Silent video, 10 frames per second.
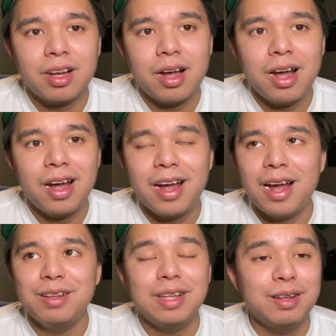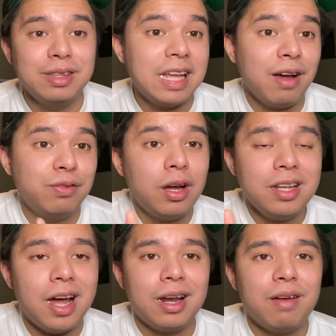I've done
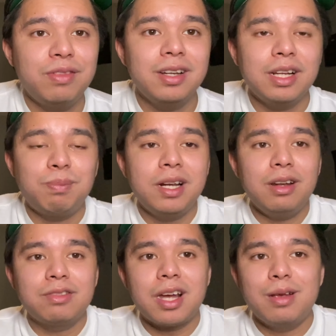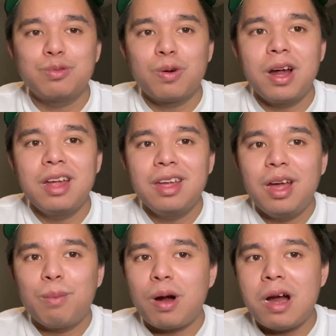that plenty of times, where I
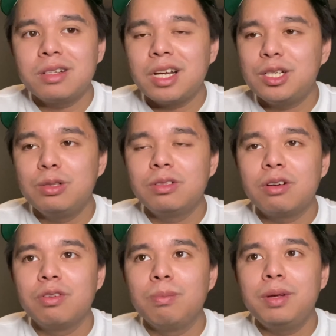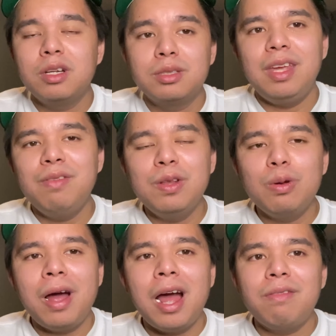prioritize shoes over bills. But even
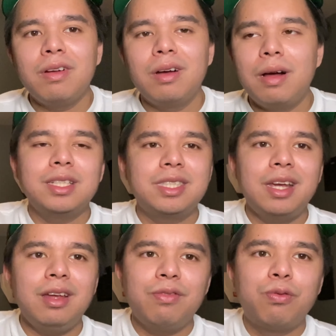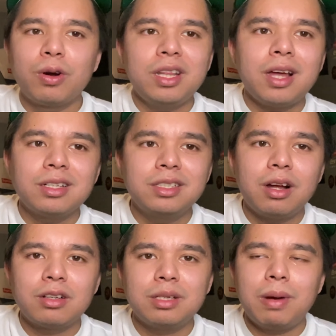though I have let's say
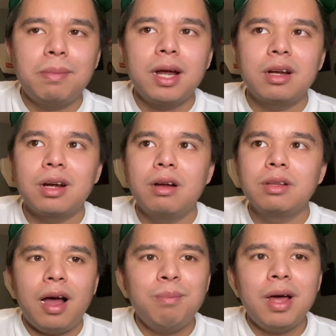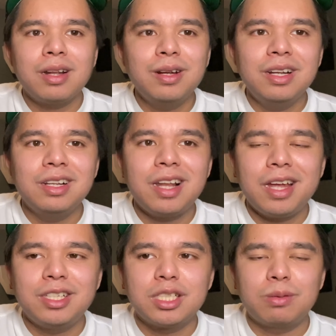$40,000 in my bank account, I'm not gonna
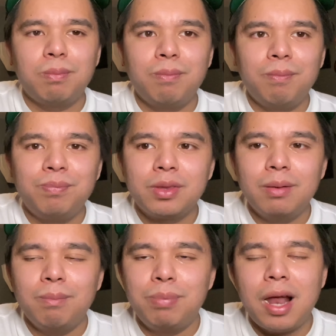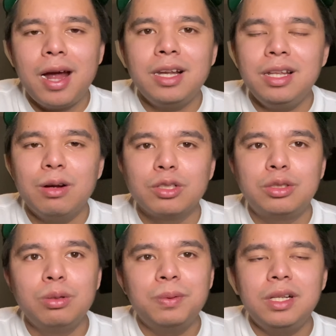like just blindly or
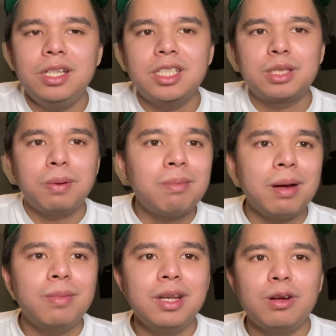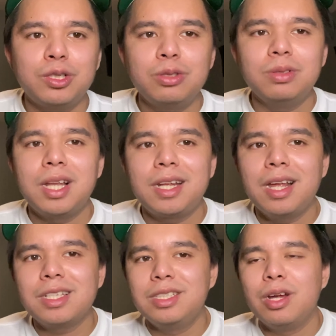stupidly just spend my money on shoes. Like,
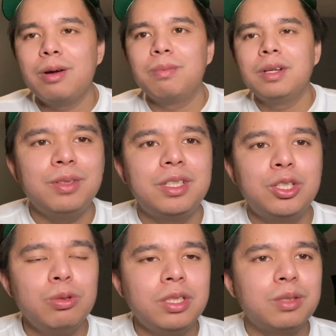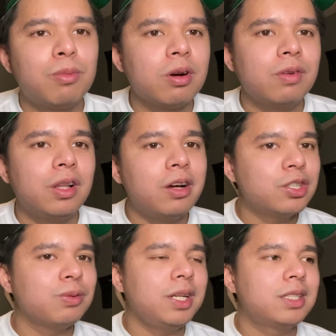that's dumb. Shoes is more of a luxury.